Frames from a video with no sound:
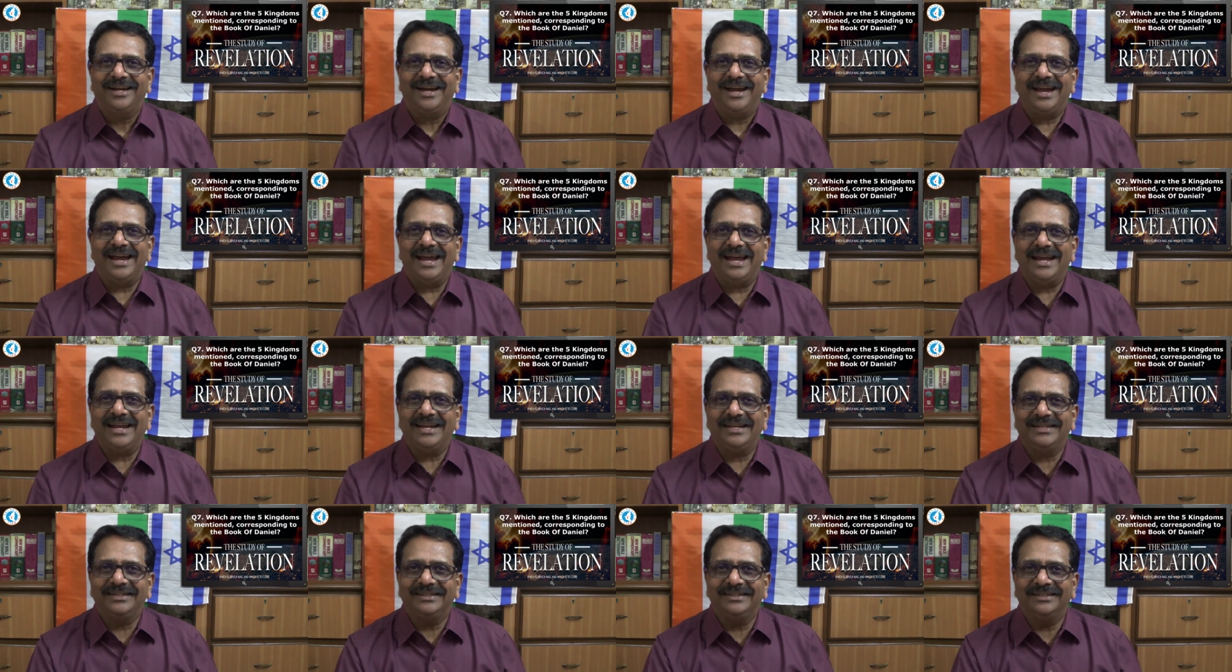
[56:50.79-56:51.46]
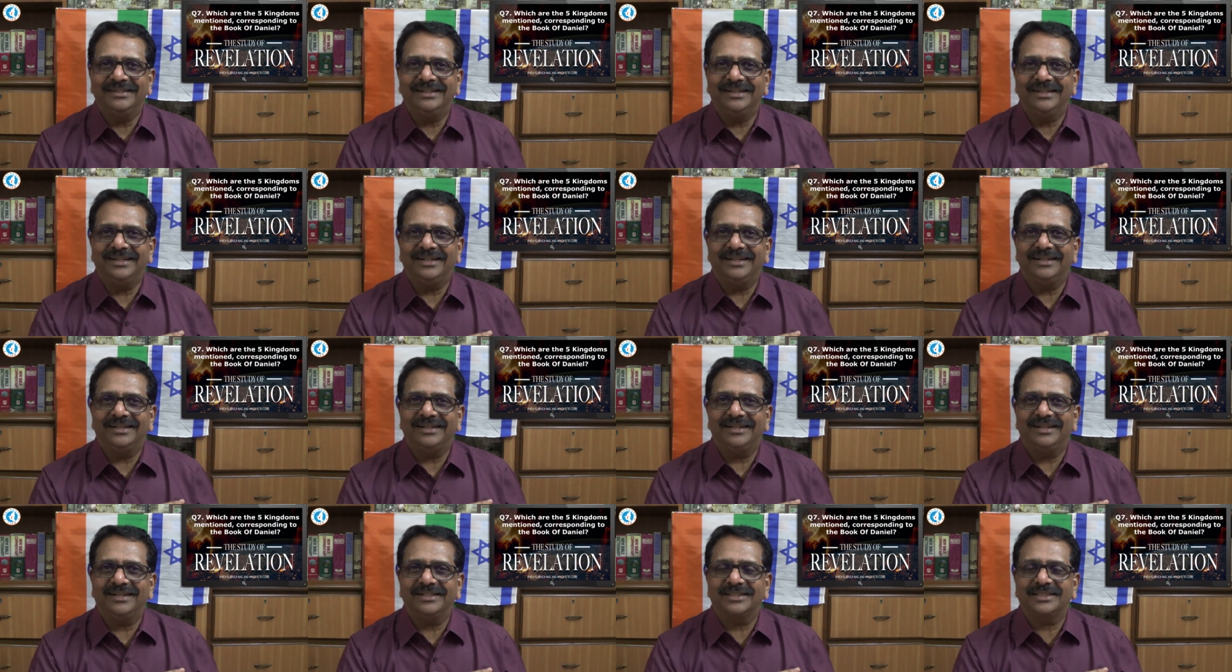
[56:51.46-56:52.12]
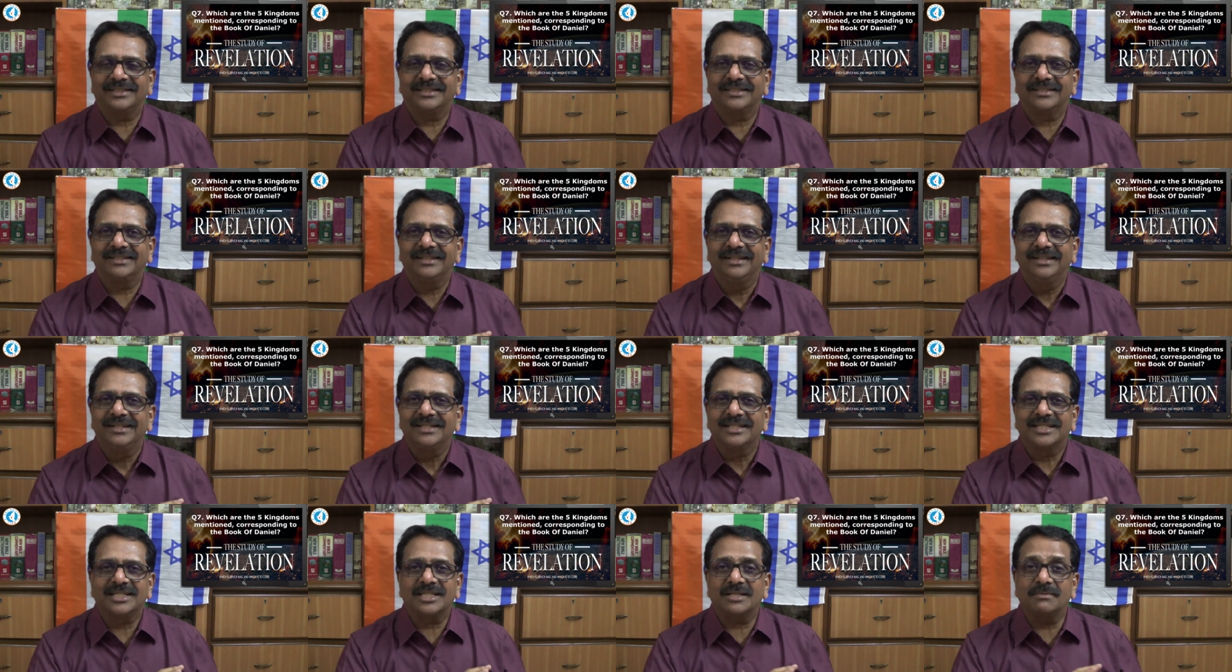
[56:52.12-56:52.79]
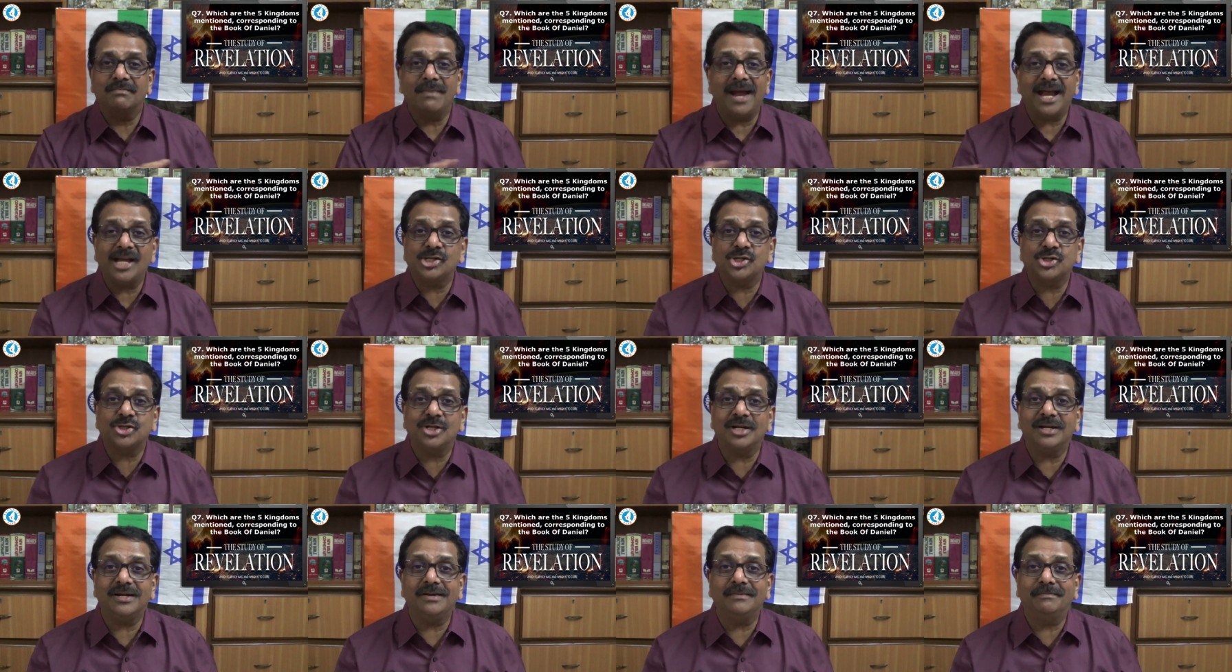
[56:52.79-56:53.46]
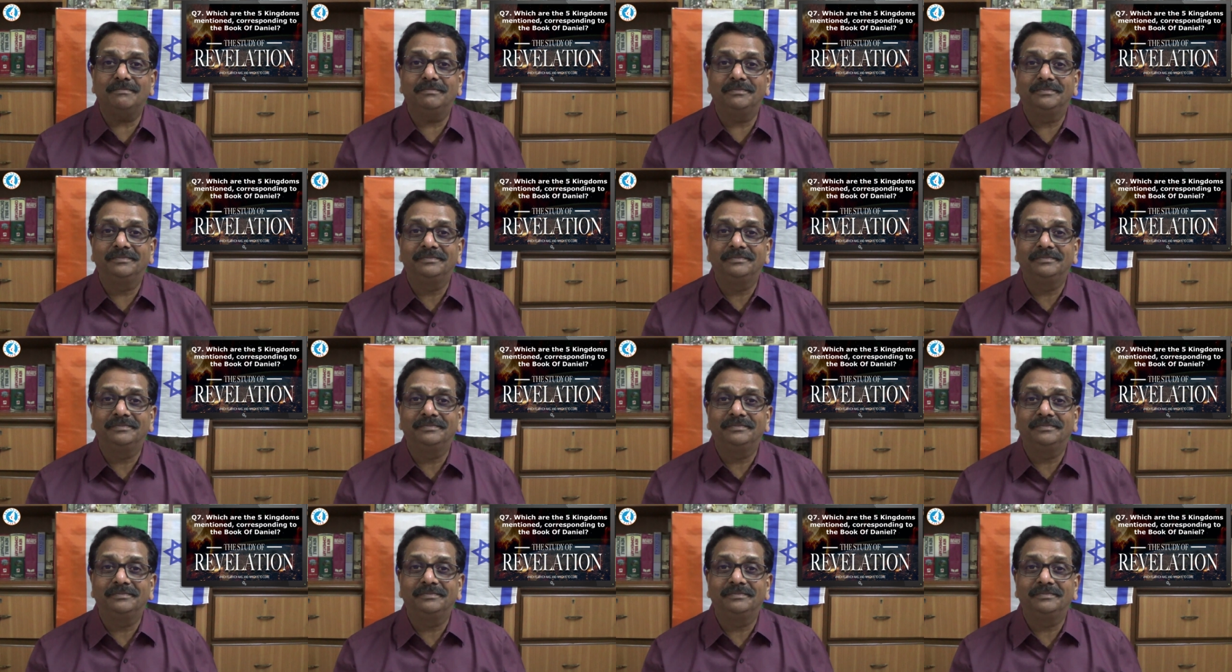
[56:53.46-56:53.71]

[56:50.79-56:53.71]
and uh, smashed up,